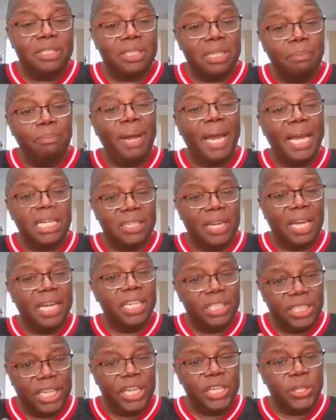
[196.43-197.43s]
somebody
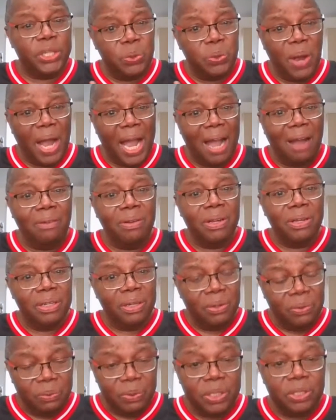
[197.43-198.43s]
trying to take you out,
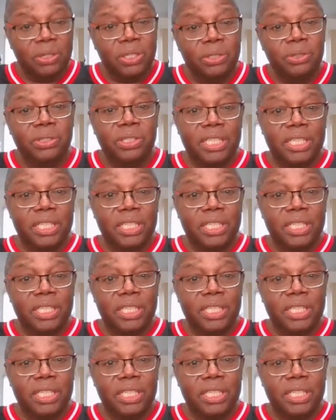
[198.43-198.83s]
what are you gonna do?